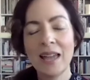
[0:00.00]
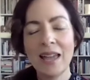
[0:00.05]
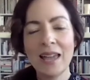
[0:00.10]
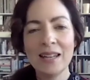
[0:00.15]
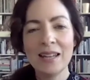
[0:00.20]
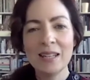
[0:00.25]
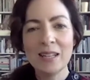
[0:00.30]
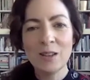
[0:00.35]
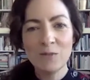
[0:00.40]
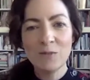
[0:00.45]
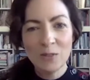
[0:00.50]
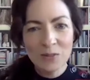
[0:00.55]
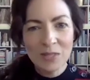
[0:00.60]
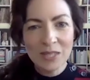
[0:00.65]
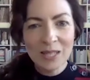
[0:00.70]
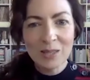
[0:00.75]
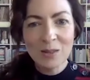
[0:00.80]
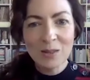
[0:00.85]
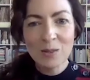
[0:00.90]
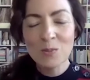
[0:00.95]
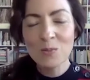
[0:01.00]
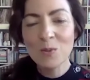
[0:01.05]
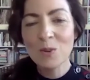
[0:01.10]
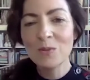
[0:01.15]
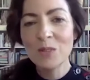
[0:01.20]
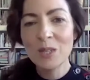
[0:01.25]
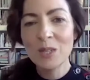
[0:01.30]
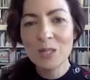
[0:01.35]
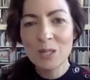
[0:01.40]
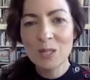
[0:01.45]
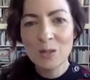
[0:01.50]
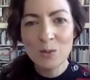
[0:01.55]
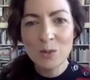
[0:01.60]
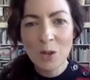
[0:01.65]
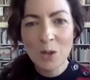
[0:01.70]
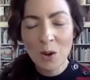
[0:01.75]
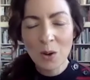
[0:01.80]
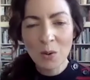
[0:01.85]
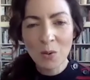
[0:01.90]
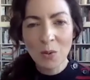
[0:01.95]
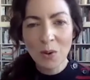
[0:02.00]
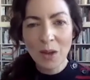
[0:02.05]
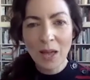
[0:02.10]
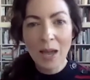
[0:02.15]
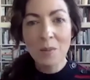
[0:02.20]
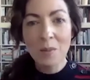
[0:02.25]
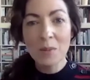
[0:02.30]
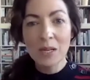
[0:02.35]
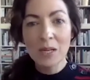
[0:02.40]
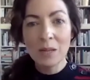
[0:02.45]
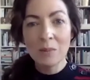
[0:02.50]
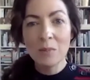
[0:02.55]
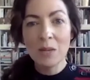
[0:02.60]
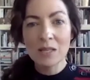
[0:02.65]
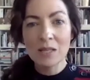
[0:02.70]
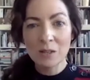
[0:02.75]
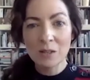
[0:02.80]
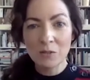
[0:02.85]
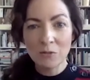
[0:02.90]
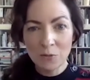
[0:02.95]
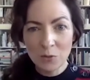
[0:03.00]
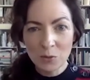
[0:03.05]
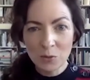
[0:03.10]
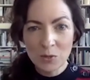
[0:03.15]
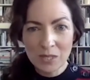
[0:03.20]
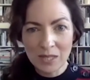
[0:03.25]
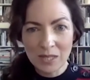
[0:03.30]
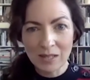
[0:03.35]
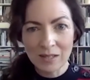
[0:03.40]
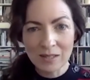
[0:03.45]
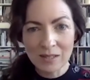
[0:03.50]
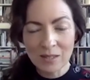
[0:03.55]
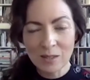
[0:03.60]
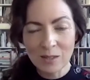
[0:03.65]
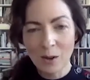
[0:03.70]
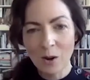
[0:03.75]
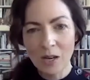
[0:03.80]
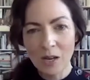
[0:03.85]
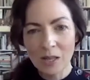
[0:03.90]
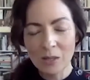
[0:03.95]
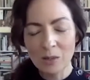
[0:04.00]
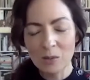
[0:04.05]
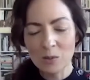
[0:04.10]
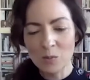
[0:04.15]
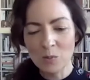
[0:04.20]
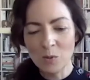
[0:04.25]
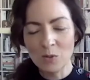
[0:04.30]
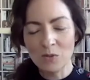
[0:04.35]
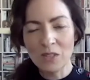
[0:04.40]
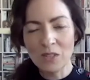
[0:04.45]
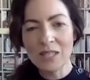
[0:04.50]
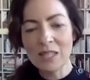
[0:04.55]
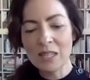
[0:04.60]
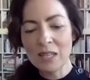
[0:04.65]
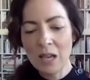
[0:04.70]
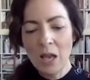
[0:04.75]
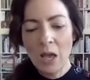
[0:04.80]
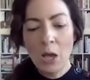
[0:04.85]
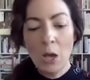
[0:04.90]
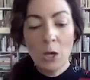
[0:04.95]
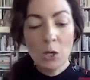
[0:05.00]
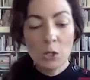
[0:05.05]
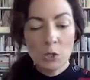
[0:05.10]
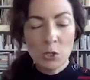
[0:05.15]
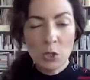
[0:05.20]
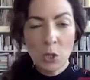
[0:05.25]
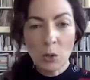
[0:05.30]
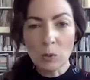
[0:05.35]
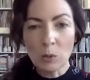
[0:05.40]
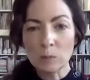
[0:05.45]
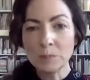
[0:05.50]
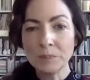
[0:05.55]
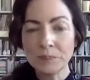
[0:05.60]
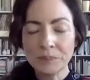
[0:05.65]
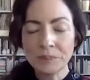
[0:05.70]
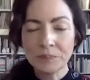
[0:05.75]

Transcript: And if you've seen those movies, you know how many amazing food scenes are in those movies. So